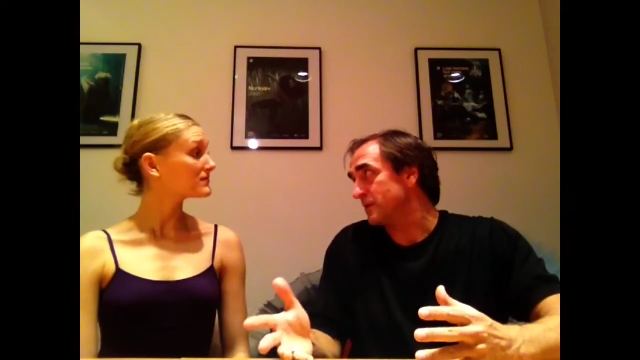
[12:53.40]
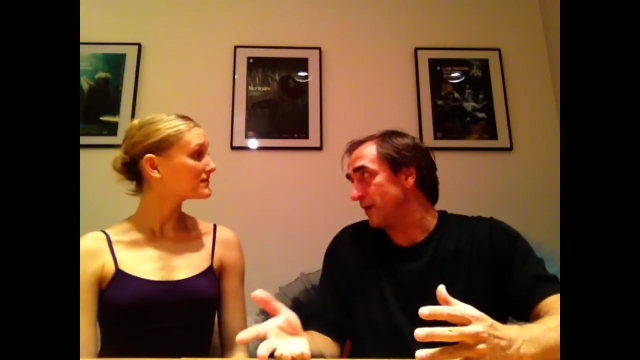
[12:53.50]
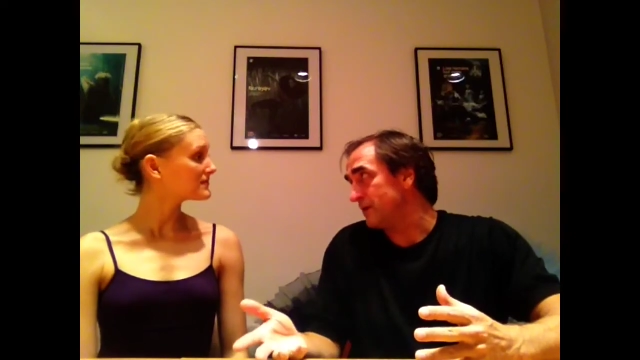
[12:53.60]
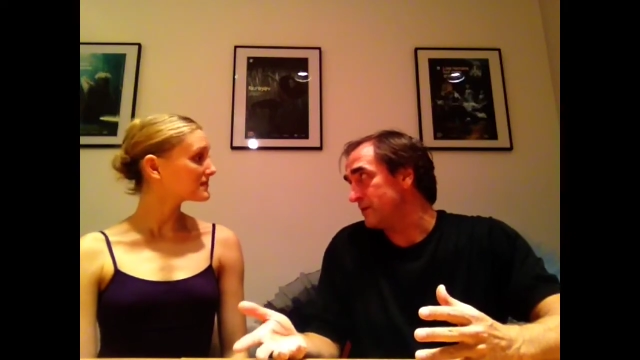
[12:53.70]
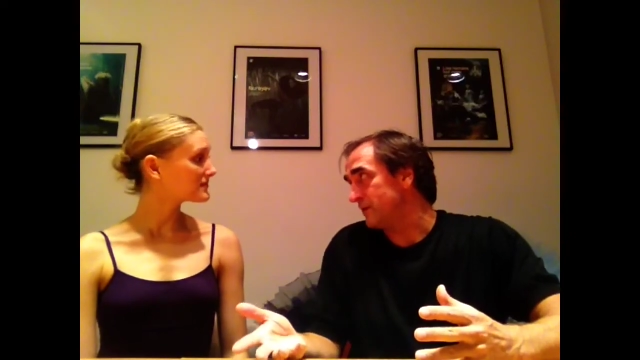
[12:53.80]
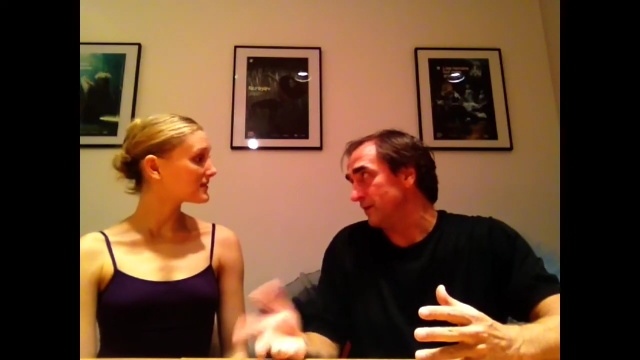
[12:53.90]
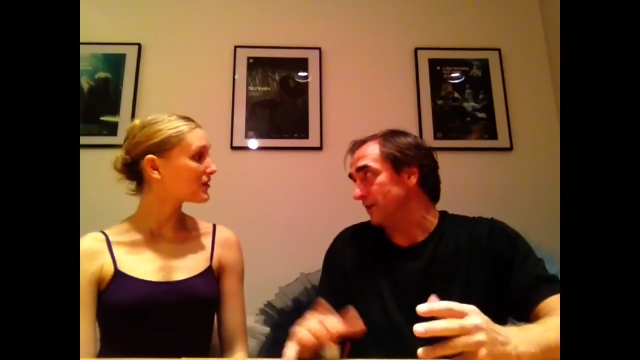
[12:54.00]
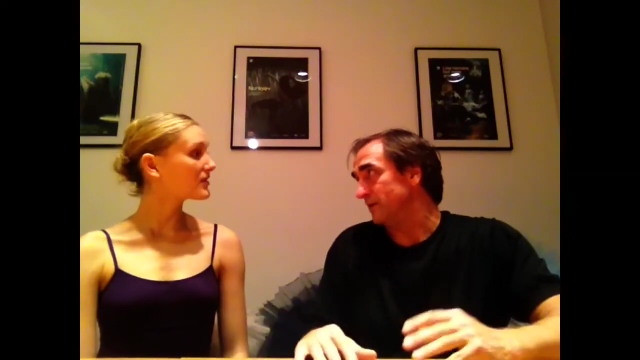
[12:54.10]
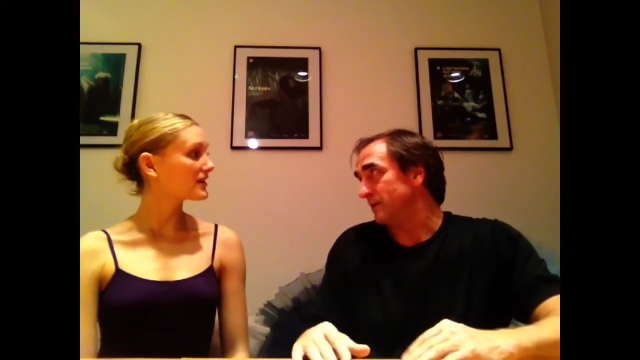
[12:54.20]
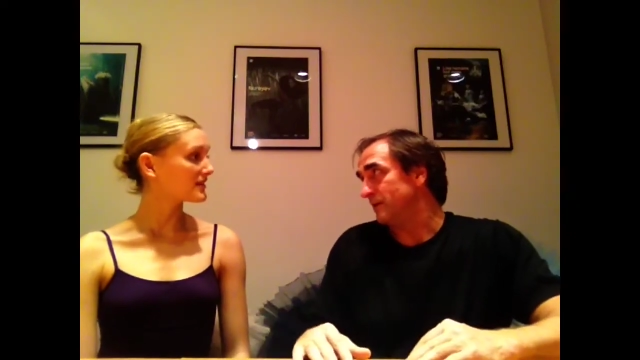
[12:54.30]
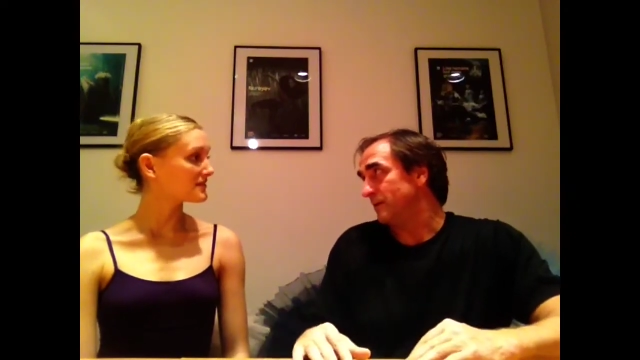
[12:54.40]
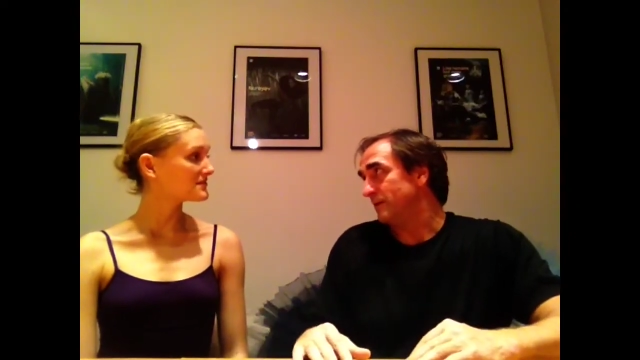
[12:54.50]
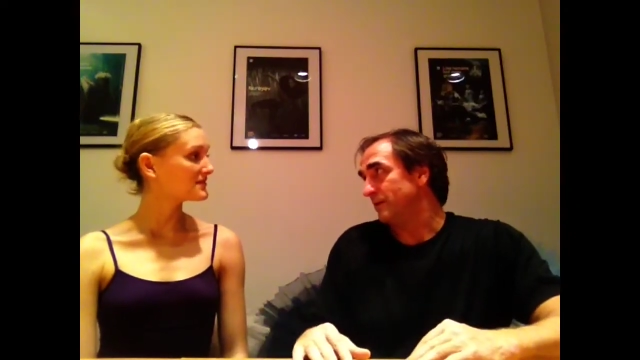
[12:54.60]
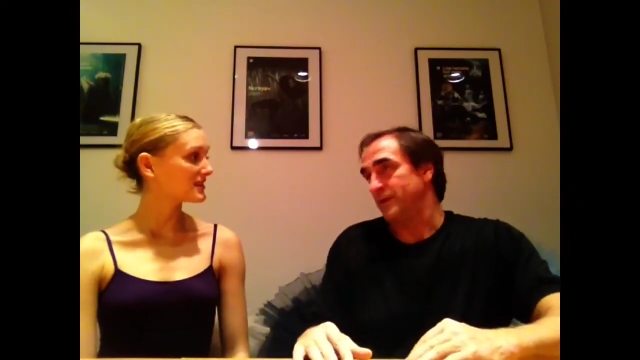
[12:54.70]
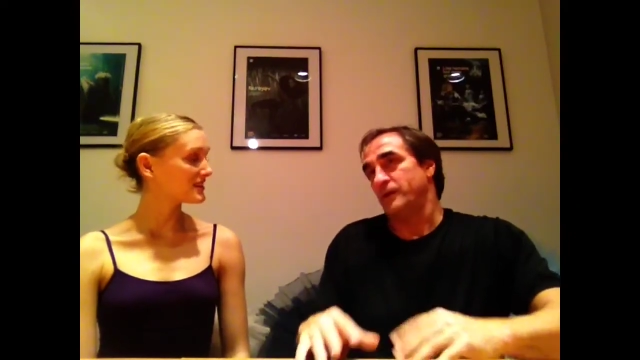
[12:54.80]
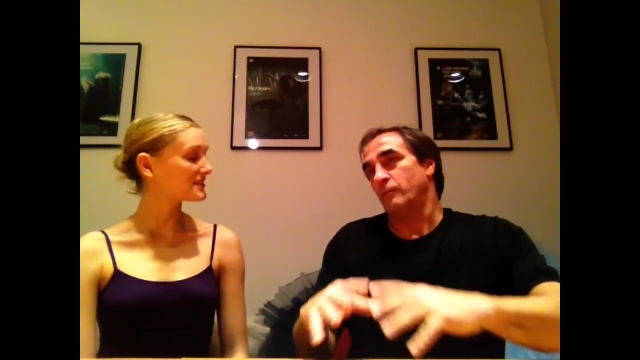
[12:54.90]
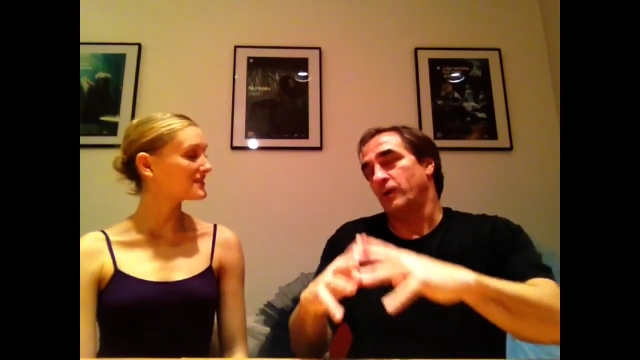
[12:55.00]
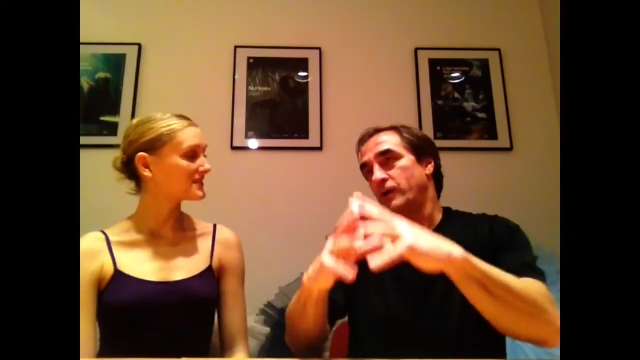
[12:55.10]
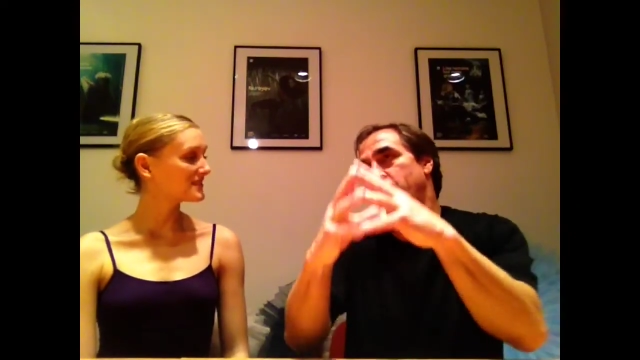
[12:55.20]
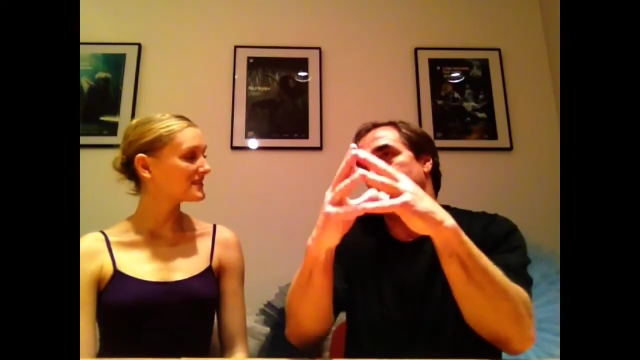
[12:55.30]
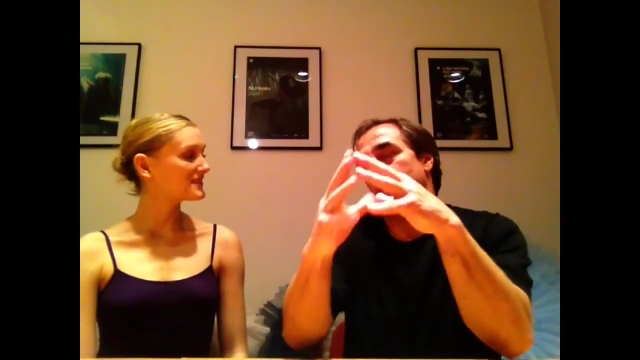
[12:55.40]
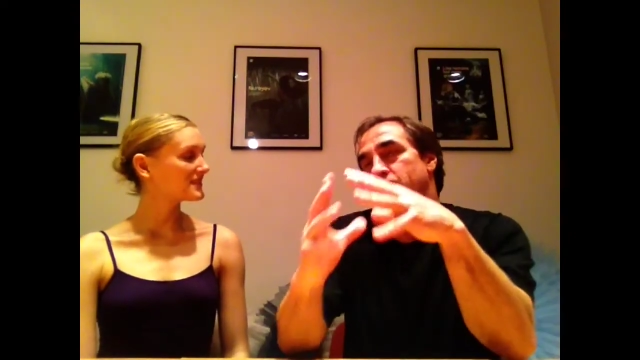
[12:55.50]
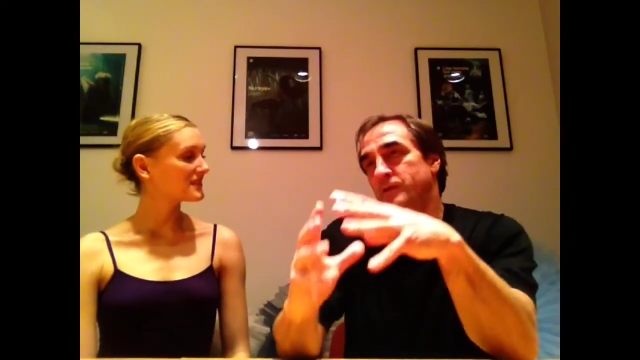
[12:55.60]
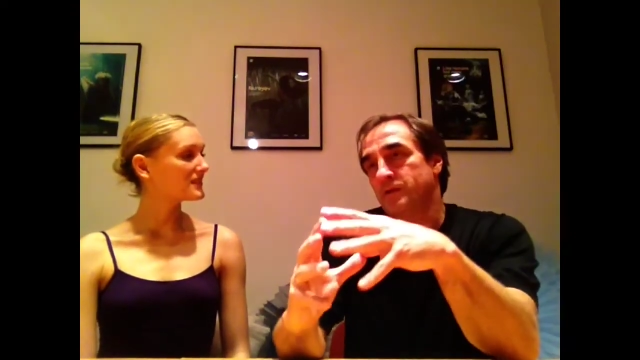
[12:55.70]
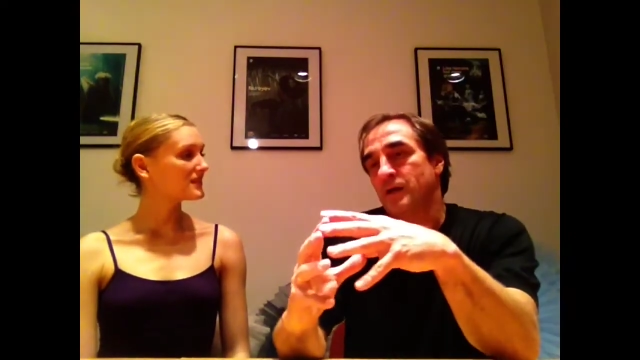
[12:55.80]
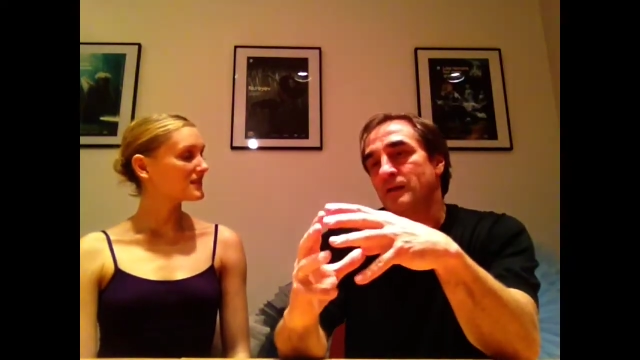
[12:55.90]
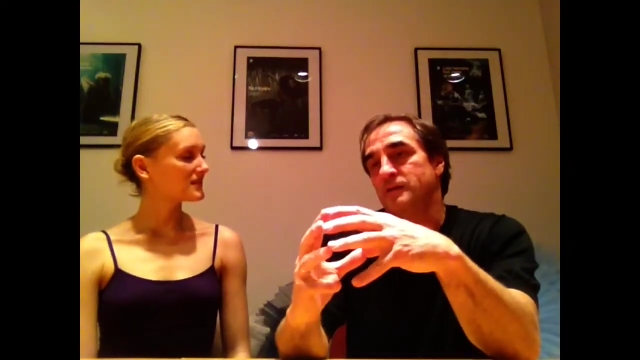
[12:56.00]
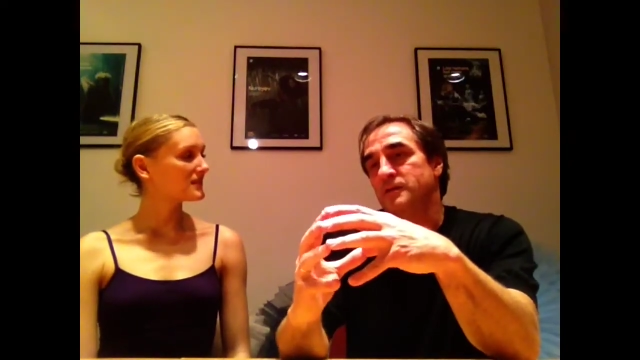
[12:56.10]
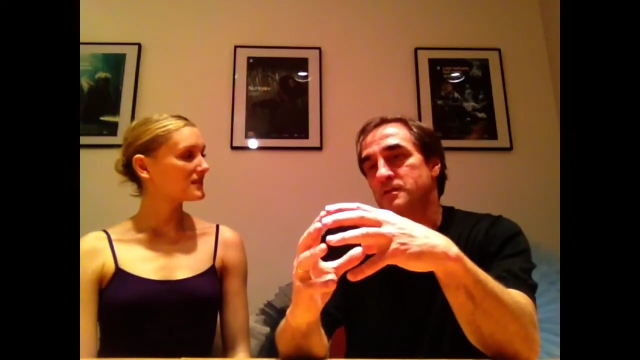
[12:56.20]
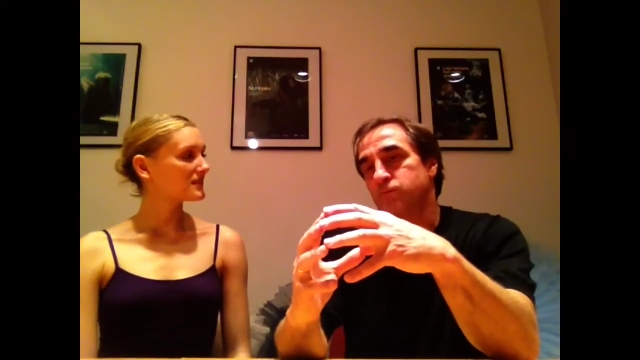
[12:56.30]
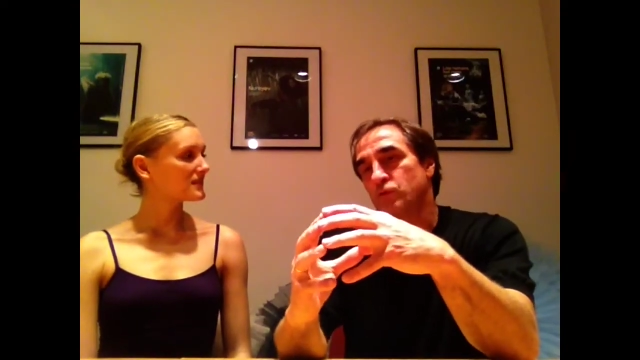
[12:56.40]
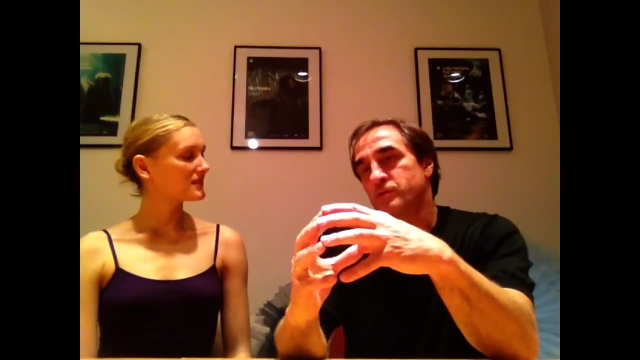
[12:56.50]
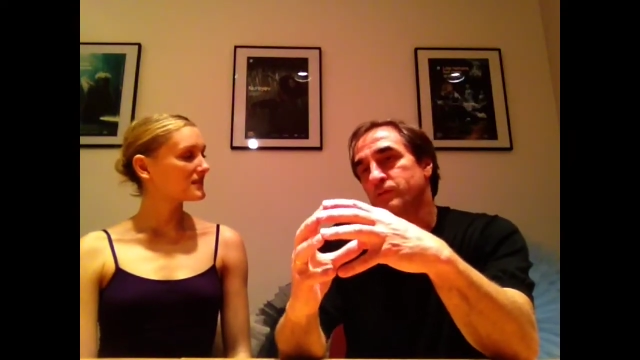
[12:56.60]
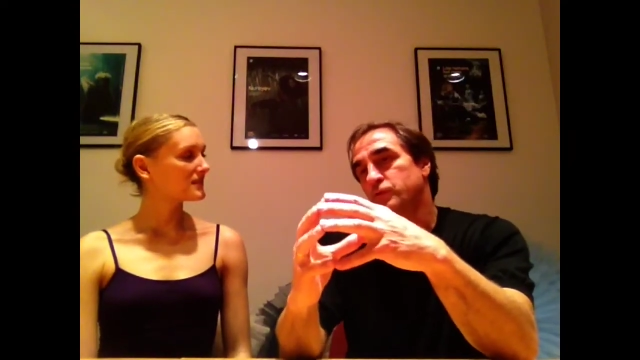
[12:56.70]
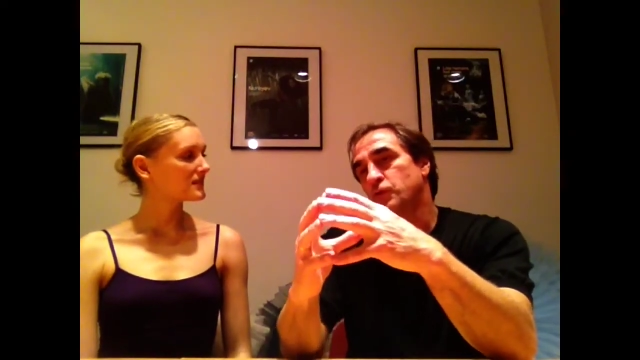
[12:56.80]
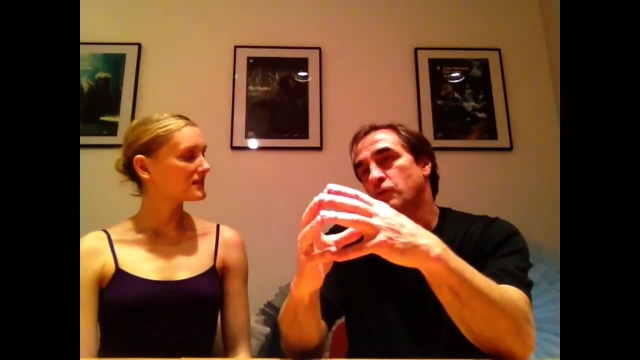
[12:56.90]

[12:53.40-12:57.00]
Speaker 1: the idea. Okay. That yeah. where, where the talent, it's possible to